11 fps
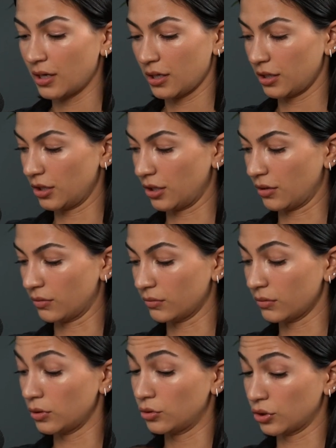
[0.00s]

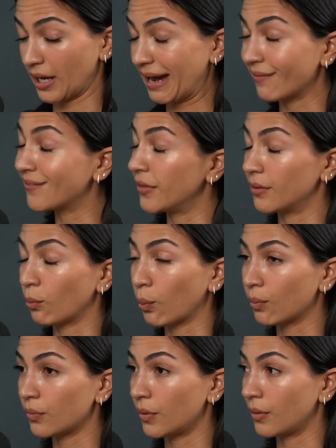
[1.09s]
you should have the
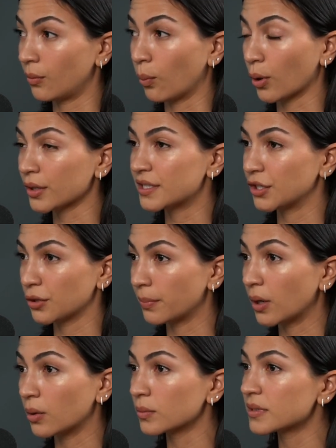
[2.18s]
words in your
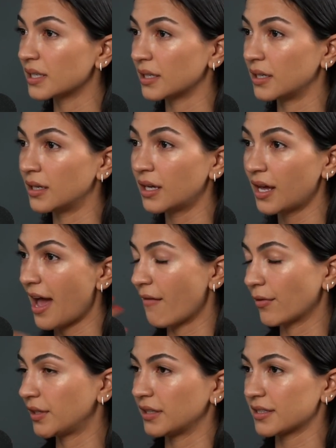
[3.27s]
bones and
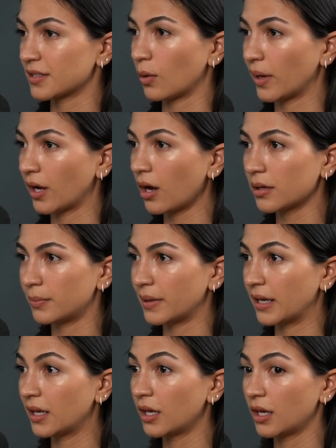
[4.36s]
everything that's going on, but